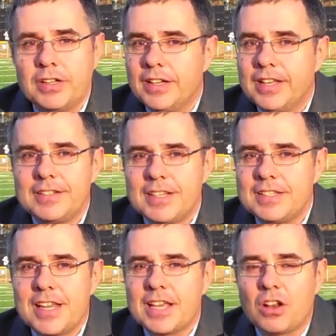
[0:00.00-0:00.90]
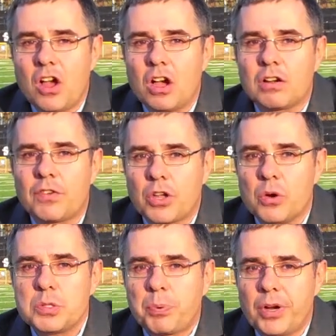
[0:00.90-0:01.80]
it didn't take long for
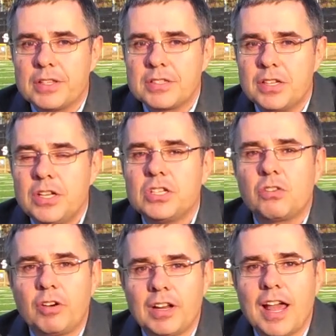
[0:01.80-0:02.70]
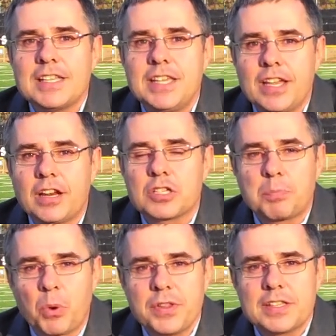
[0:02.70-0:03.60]
Coach Prince to realize he could
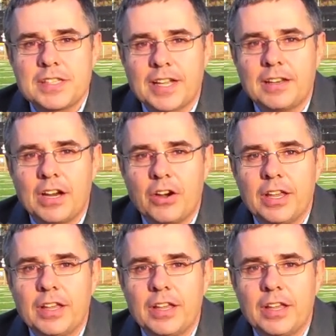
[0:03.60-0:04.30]
exploit the secondary.